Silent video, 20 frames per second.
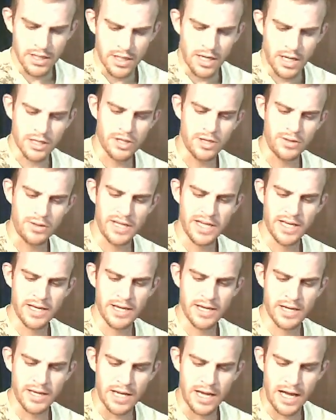
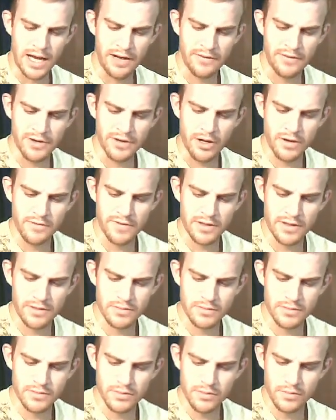Akulina Ivanova,
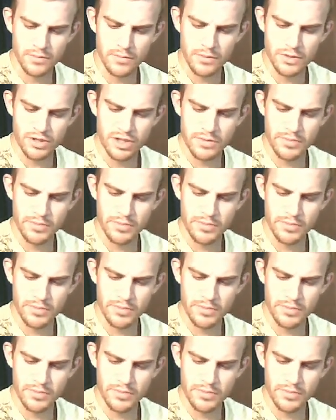would